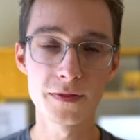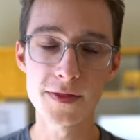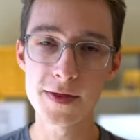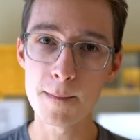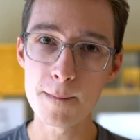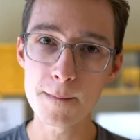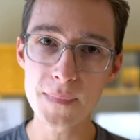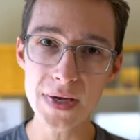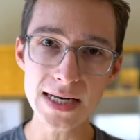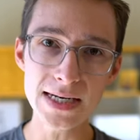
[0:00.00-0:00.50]

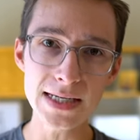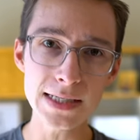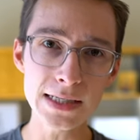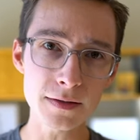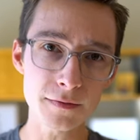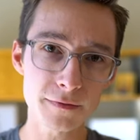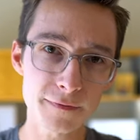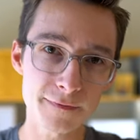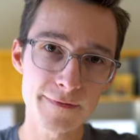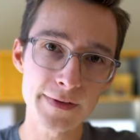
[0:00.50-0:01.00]
the
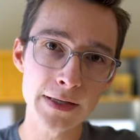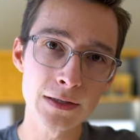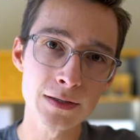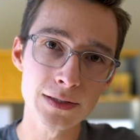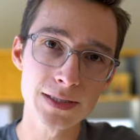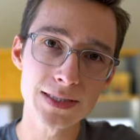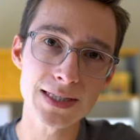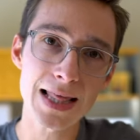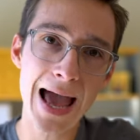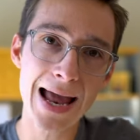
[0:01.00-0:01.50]
Mini
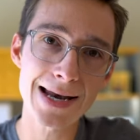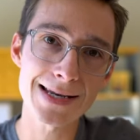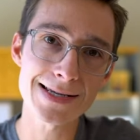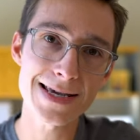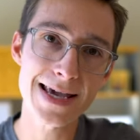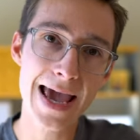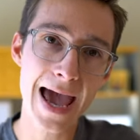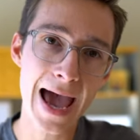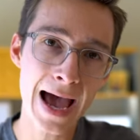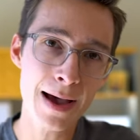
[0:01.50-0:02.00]
fills
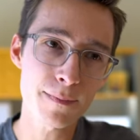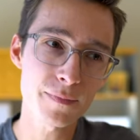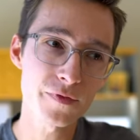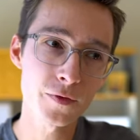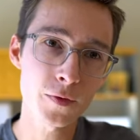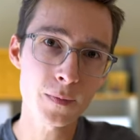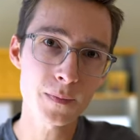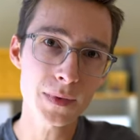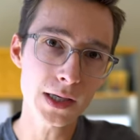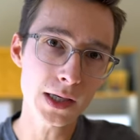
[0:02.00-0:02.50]
that gap
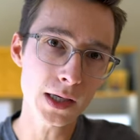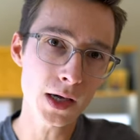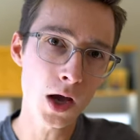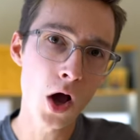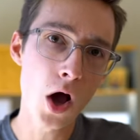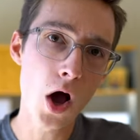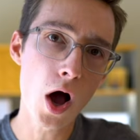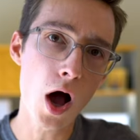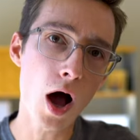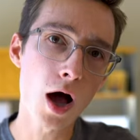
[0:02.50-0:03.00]
for me
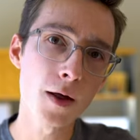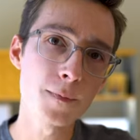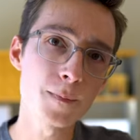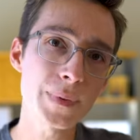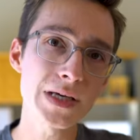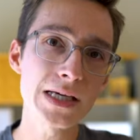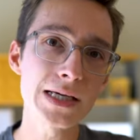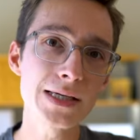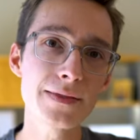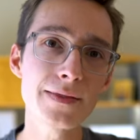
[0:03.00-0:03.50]
on
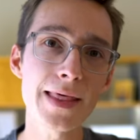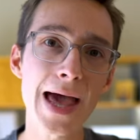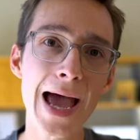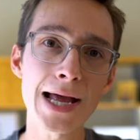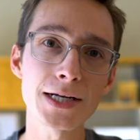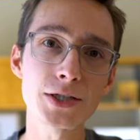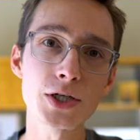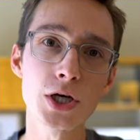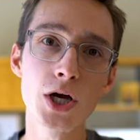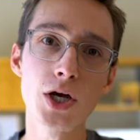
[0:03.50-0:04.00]
being
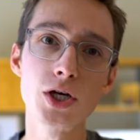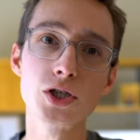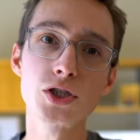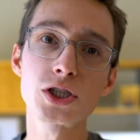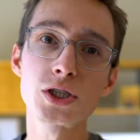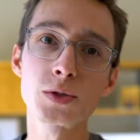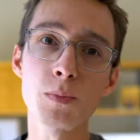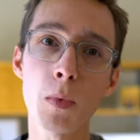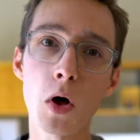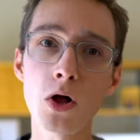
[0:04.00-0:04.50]
that
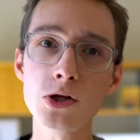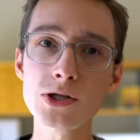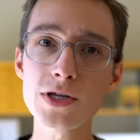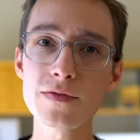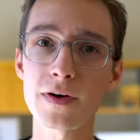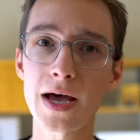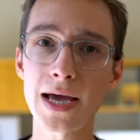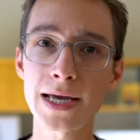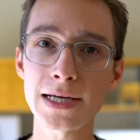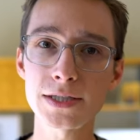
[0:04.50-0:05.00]
small
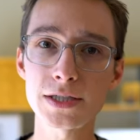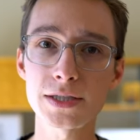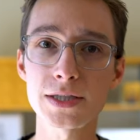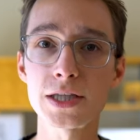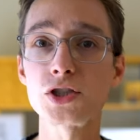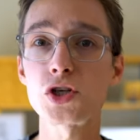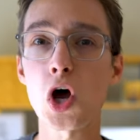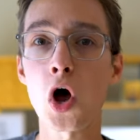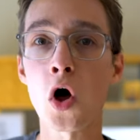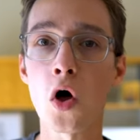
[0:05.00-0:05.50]
device
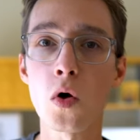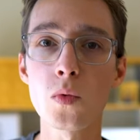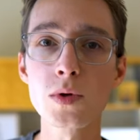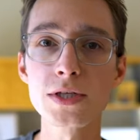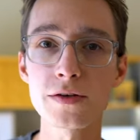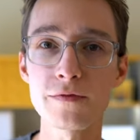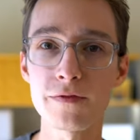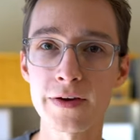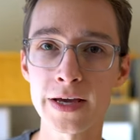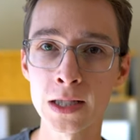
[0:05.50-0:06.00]
that's
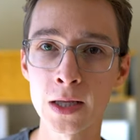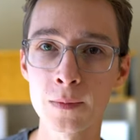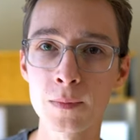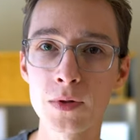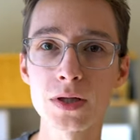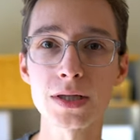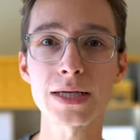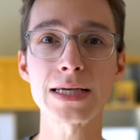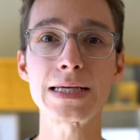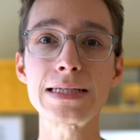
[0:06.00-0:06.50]
always
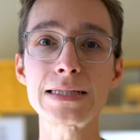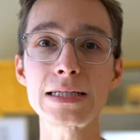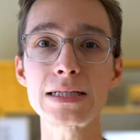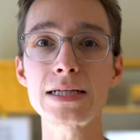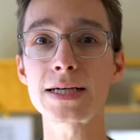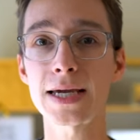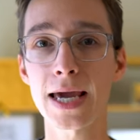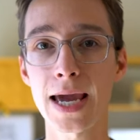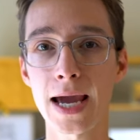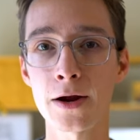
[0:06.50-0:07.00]
available, easy
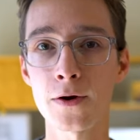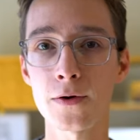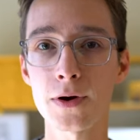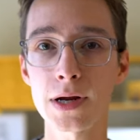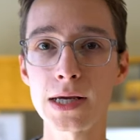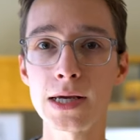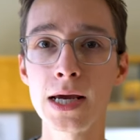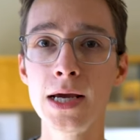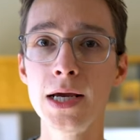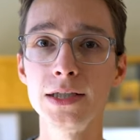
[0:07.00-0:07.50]
to
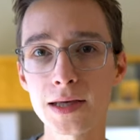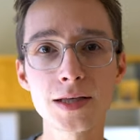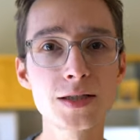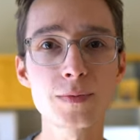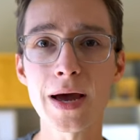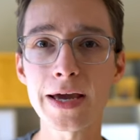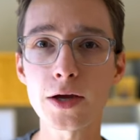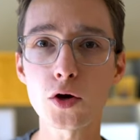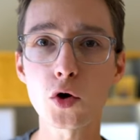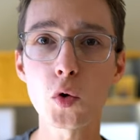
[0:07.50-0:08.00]
carry, is
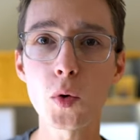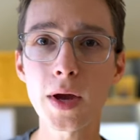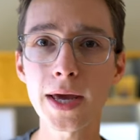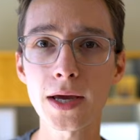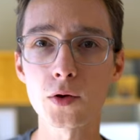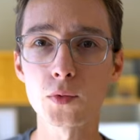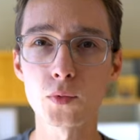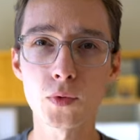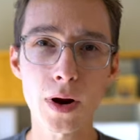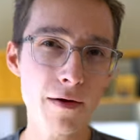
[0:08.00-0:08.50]
my
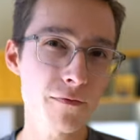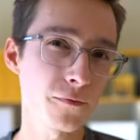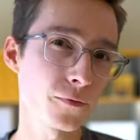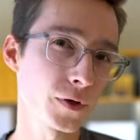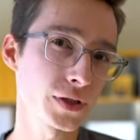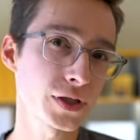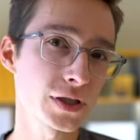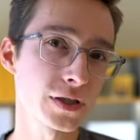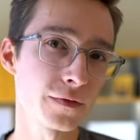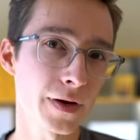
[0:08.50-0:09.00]
quick
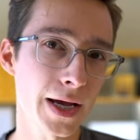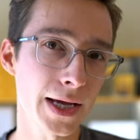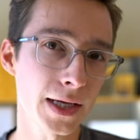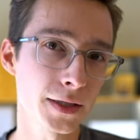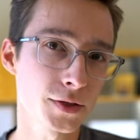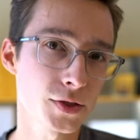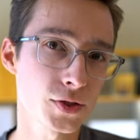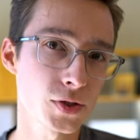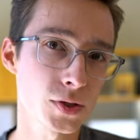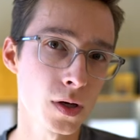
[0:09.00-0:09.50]
reference
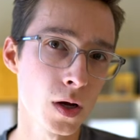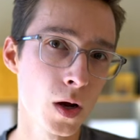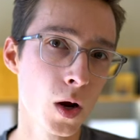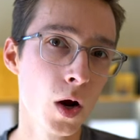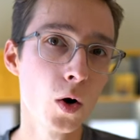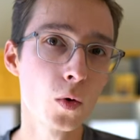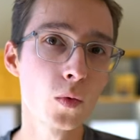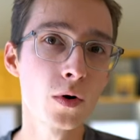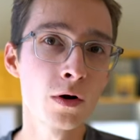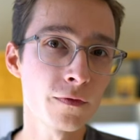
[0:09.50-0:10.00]
device,
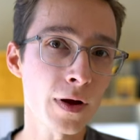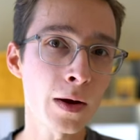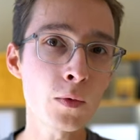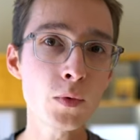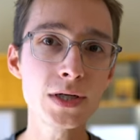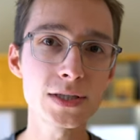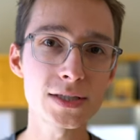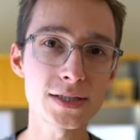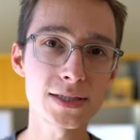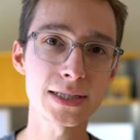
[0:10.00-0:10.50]
where if I
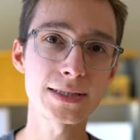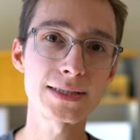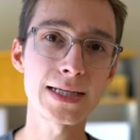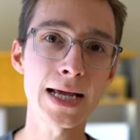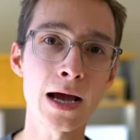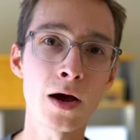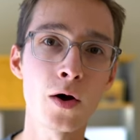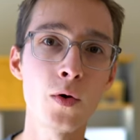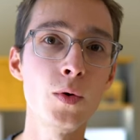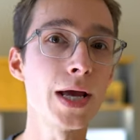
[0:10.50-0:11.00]
want to sit
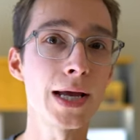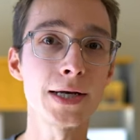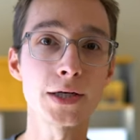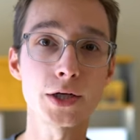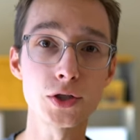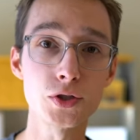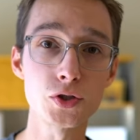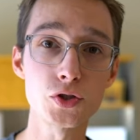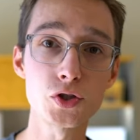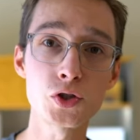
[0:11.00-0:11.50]
down
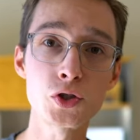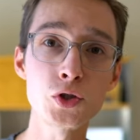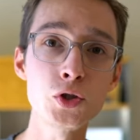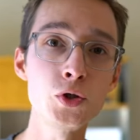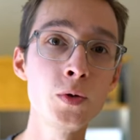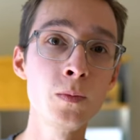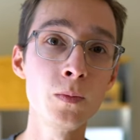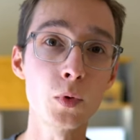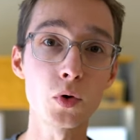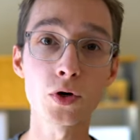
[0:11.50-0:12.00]
and
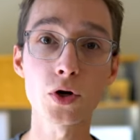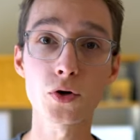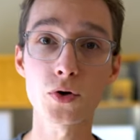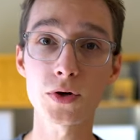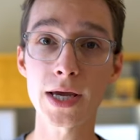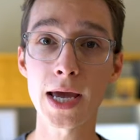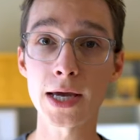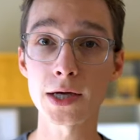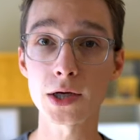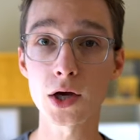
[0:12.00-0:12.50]
consume or
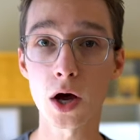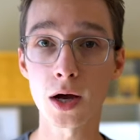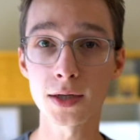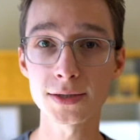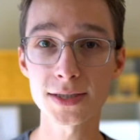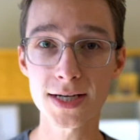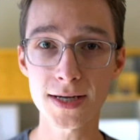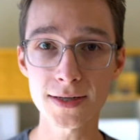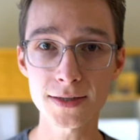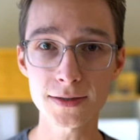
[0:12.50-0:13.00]
create
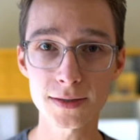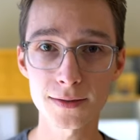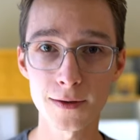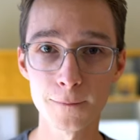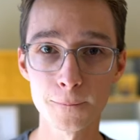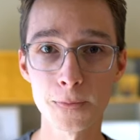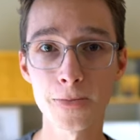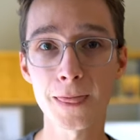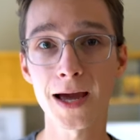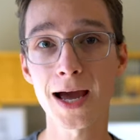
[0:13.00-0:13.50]
content,
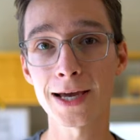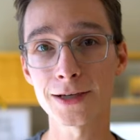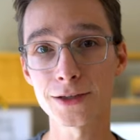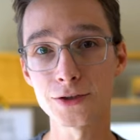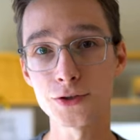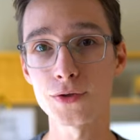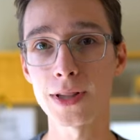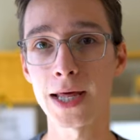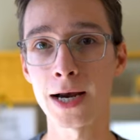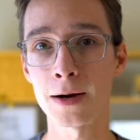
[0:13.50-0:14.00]
I
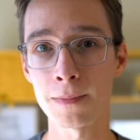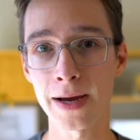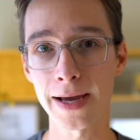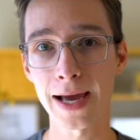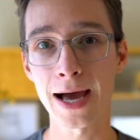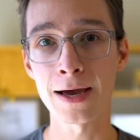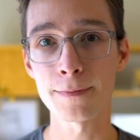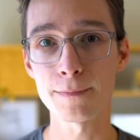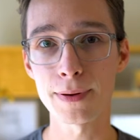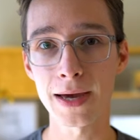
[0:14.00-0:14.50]
can do that on my
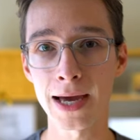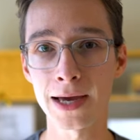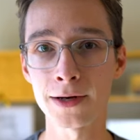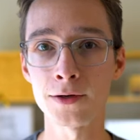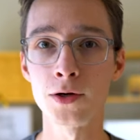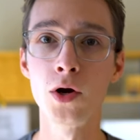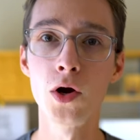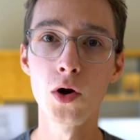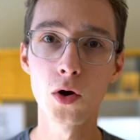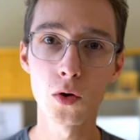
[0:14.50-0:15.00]

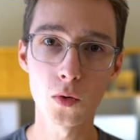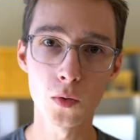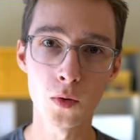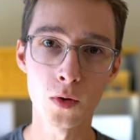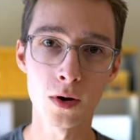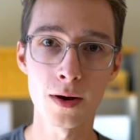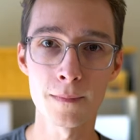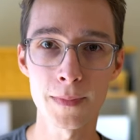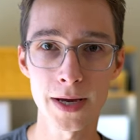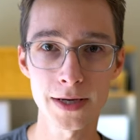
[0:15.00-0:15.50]
iPad
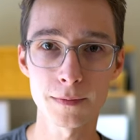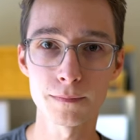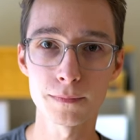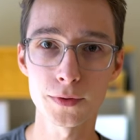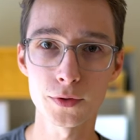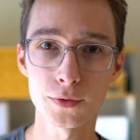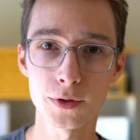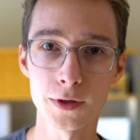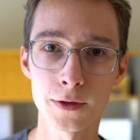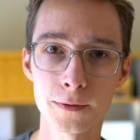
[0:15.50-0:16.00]
or on my
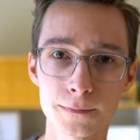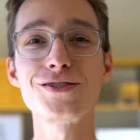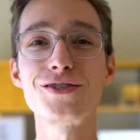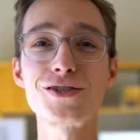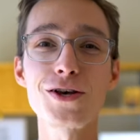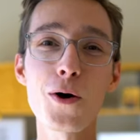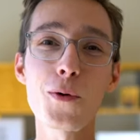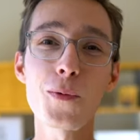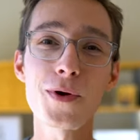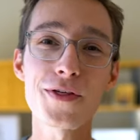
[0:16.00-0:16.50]
computer.
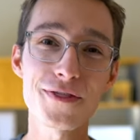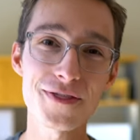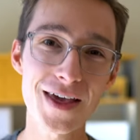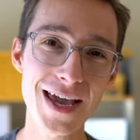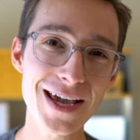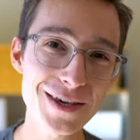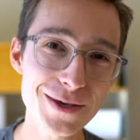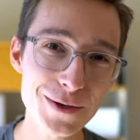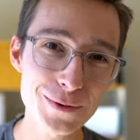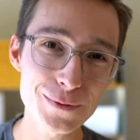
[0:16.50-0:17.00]
So
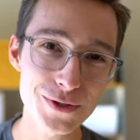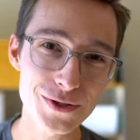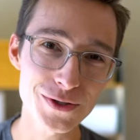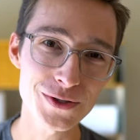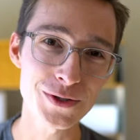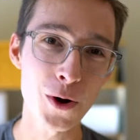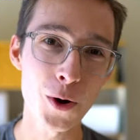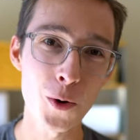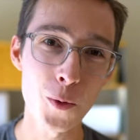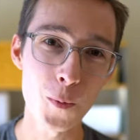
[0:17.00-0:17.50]
thank you
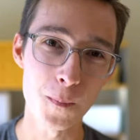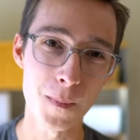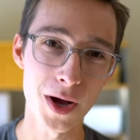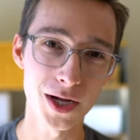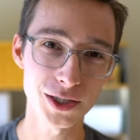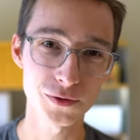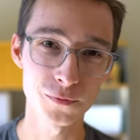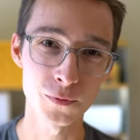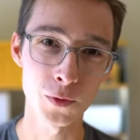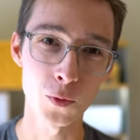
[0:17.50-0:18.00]
so
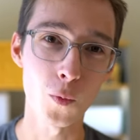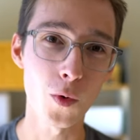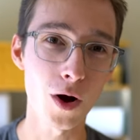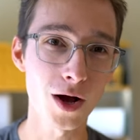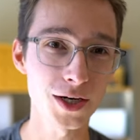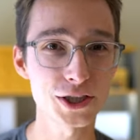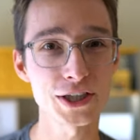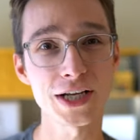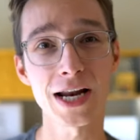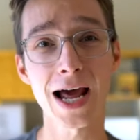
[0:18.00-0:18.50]
much for
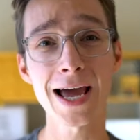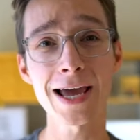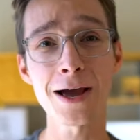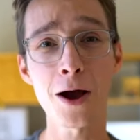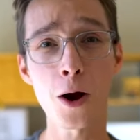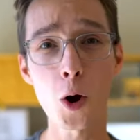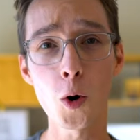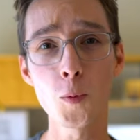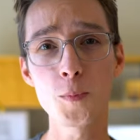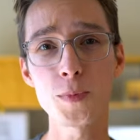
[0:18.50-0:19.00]
watching. I
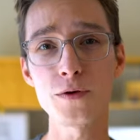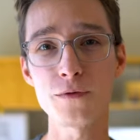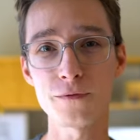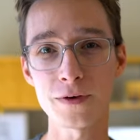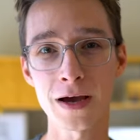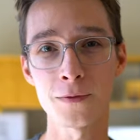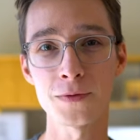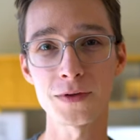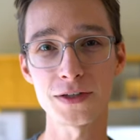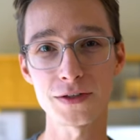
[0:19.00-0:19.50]
hope you
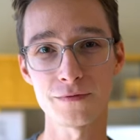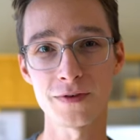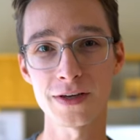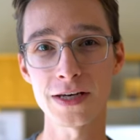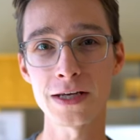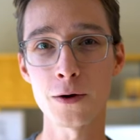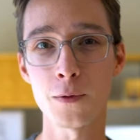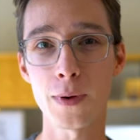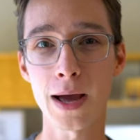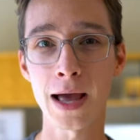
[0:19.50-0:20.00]
found this
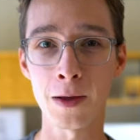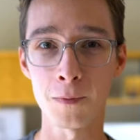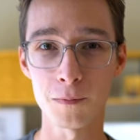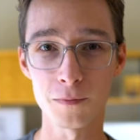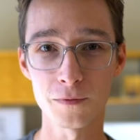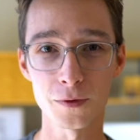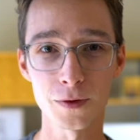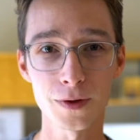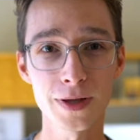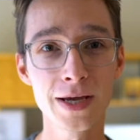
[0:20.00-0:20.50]
video
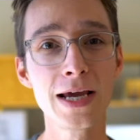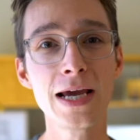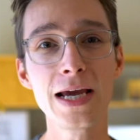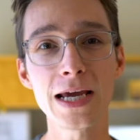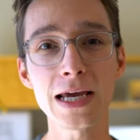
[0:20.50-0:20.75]
helpful.